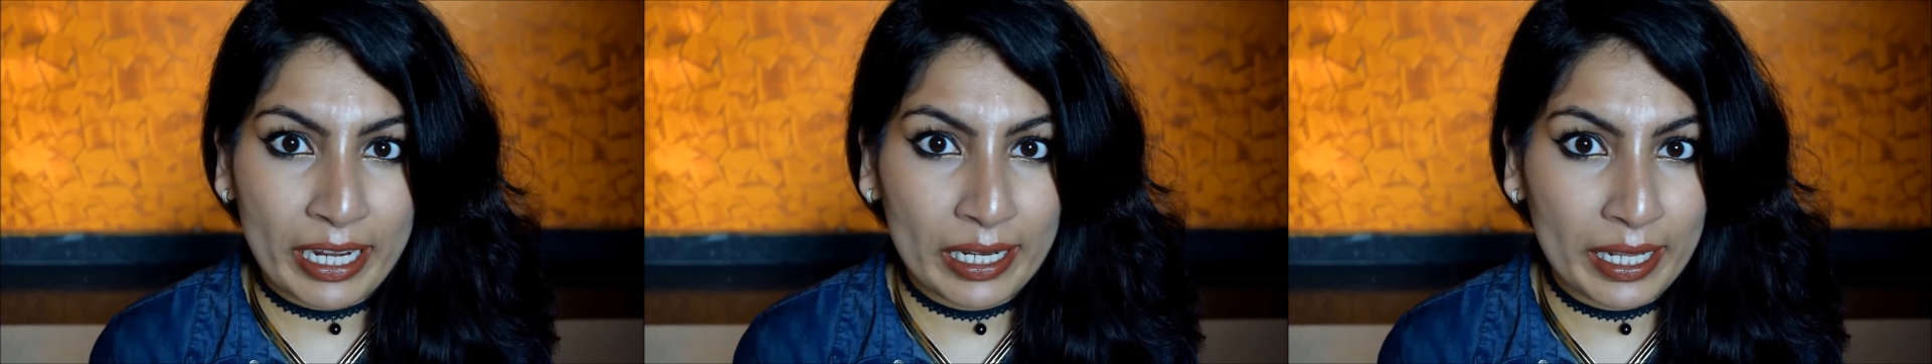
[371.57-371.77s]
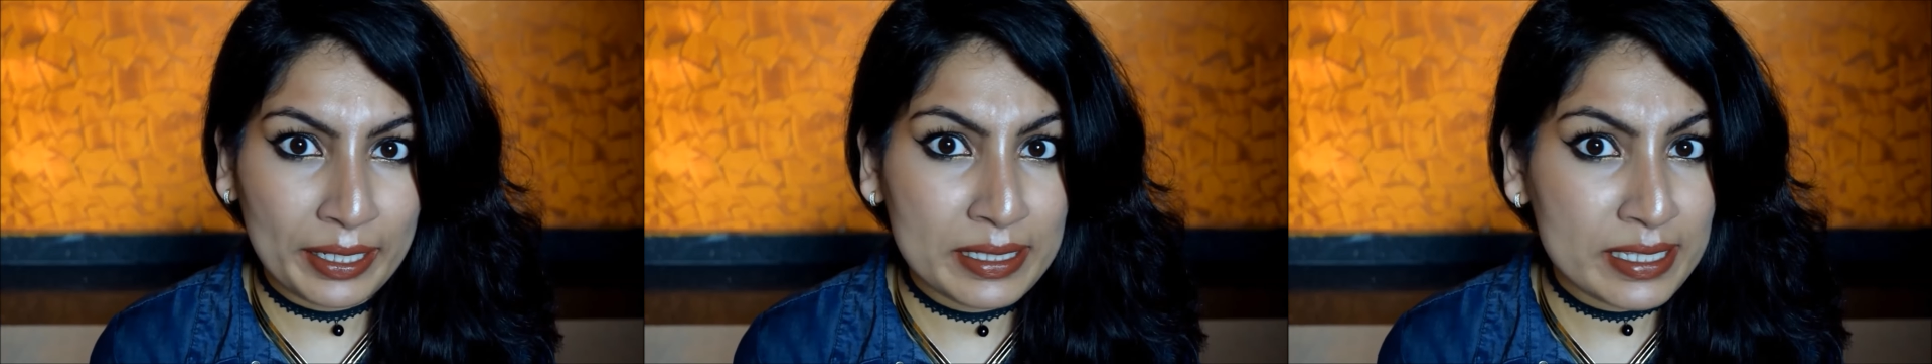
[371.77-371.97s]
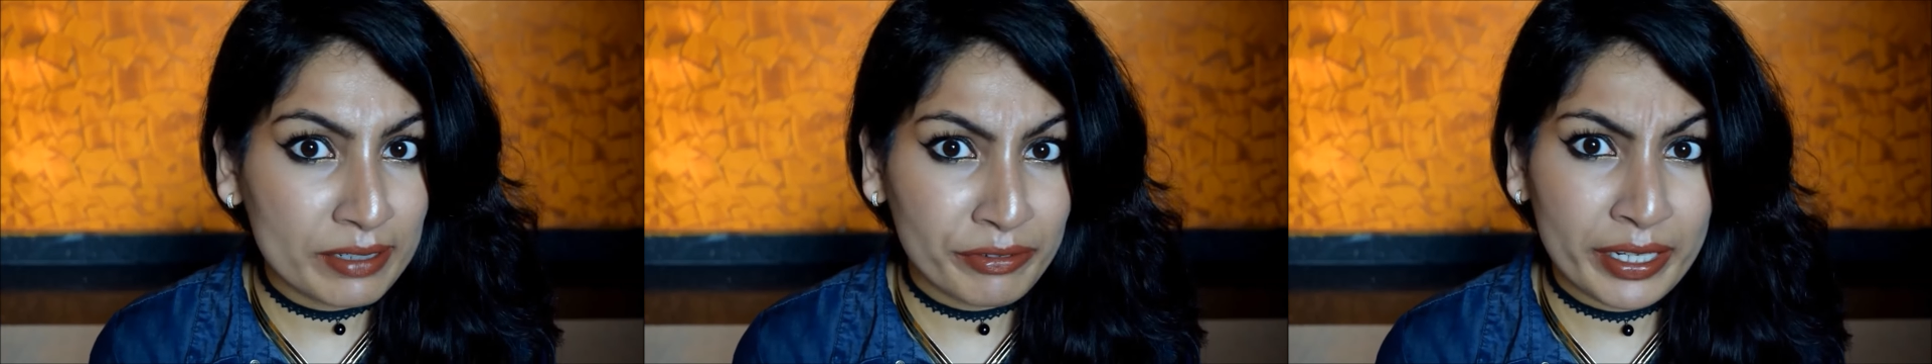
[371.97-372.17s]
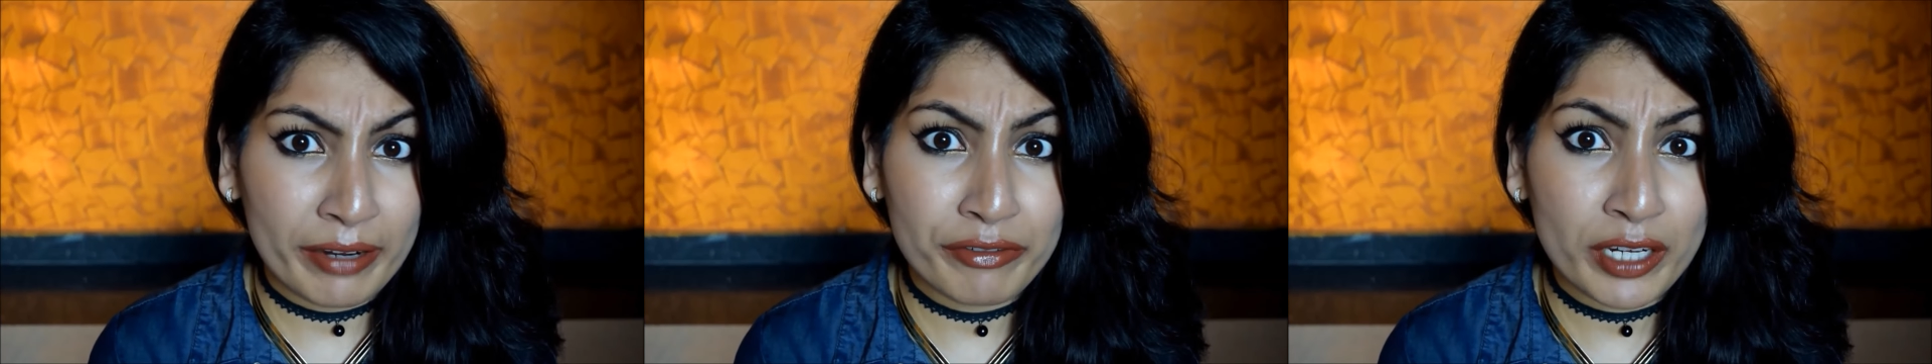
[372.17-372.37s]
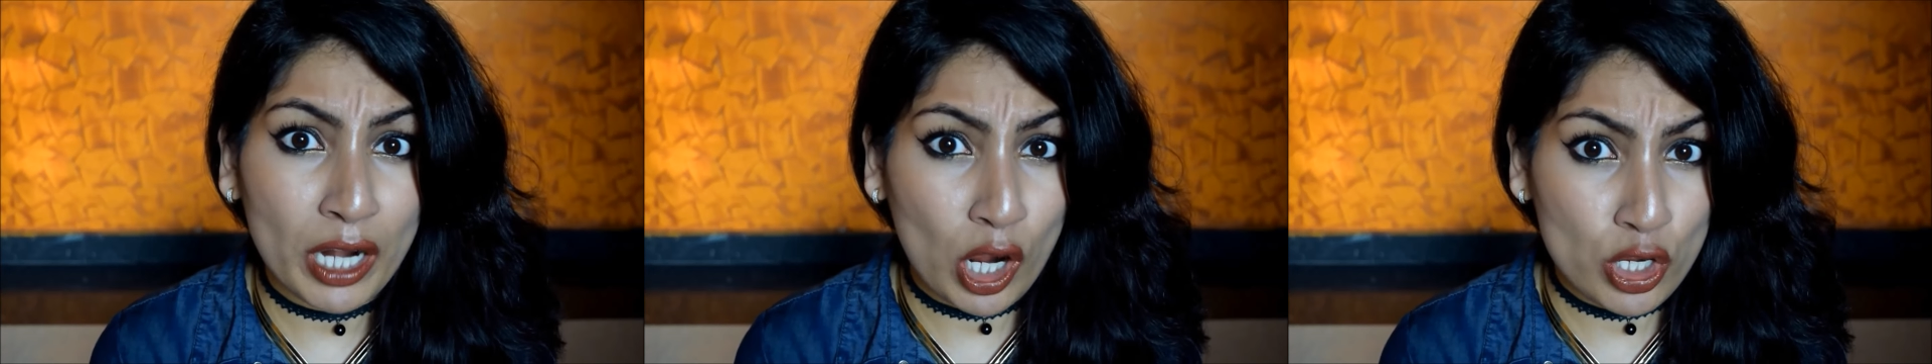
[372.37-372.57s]
lines even
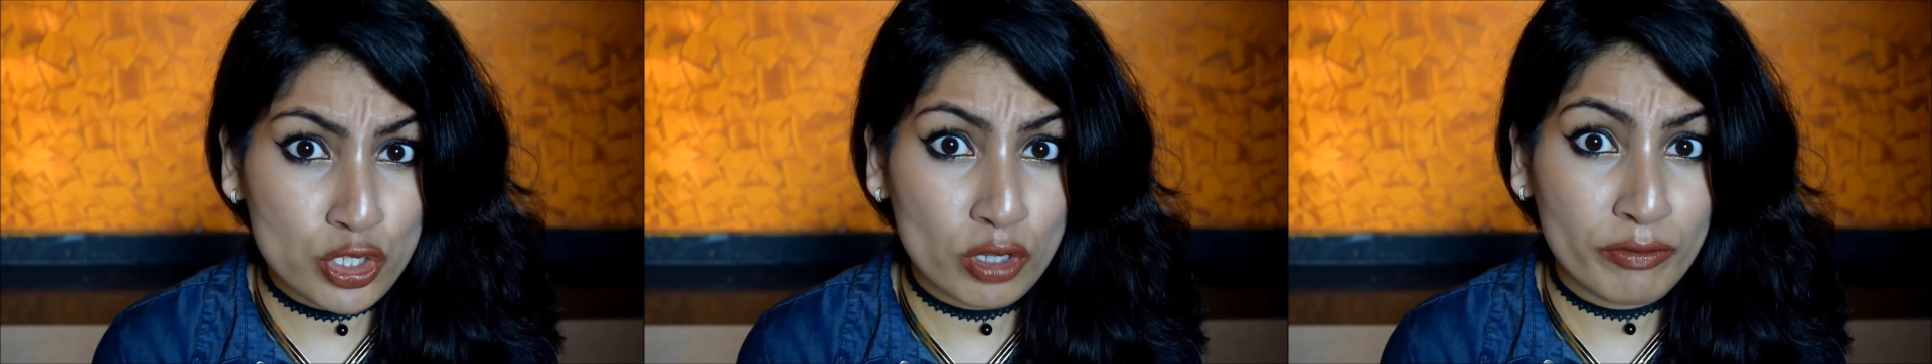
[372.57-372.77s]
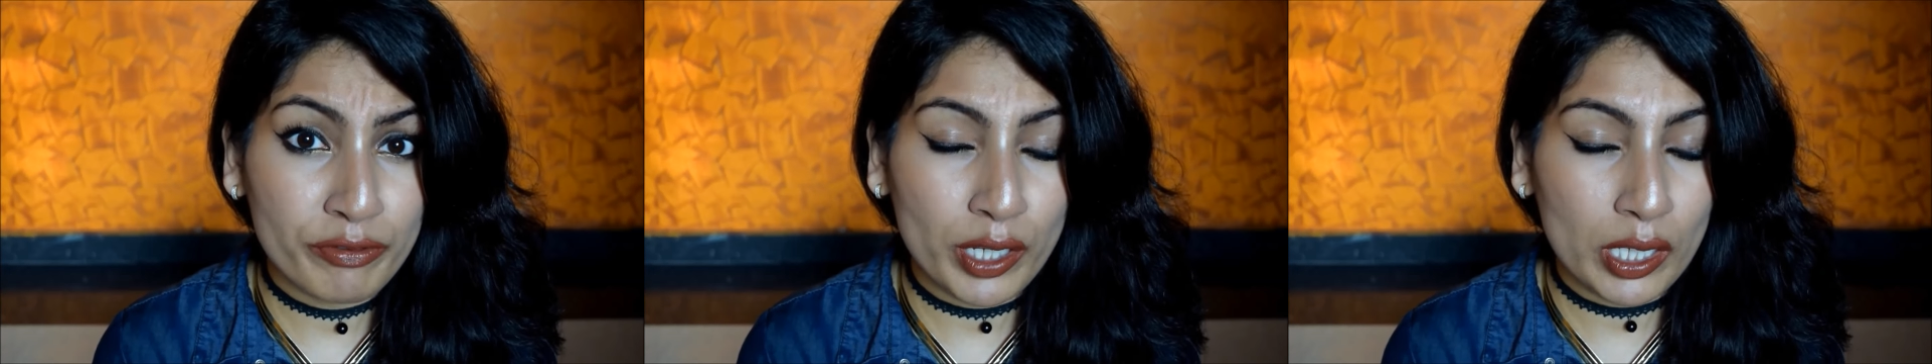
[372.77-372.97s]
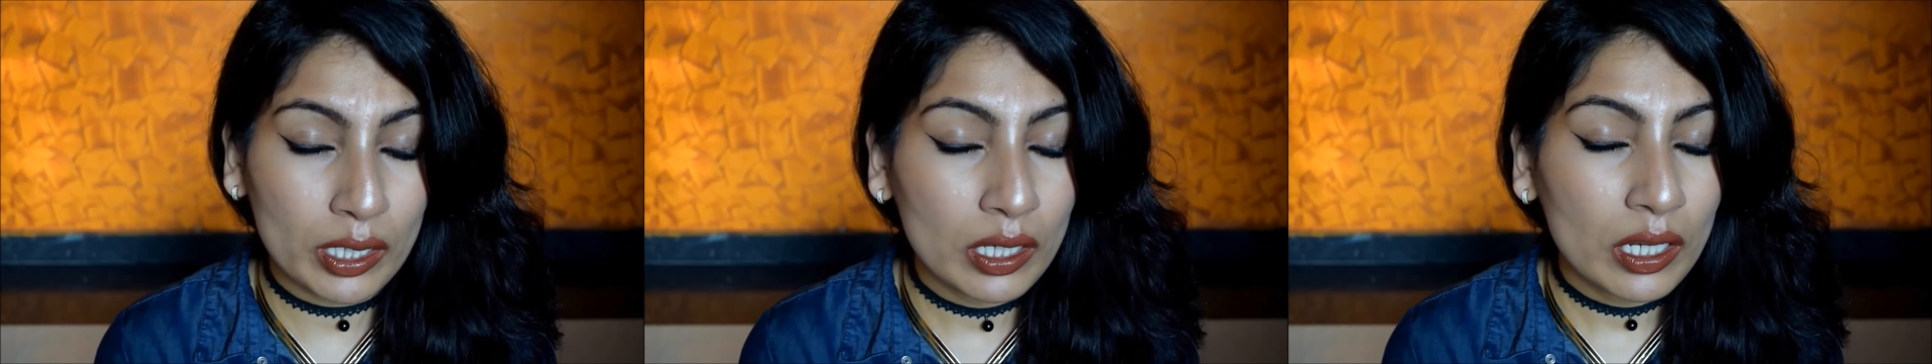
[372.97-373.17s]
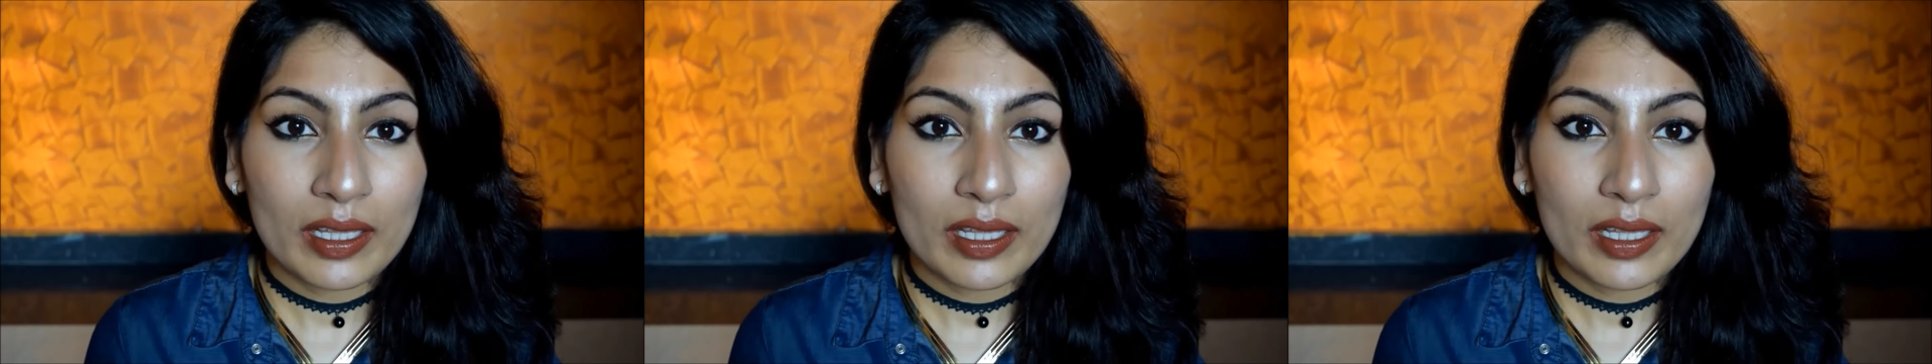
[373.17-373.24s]
after hours of wear.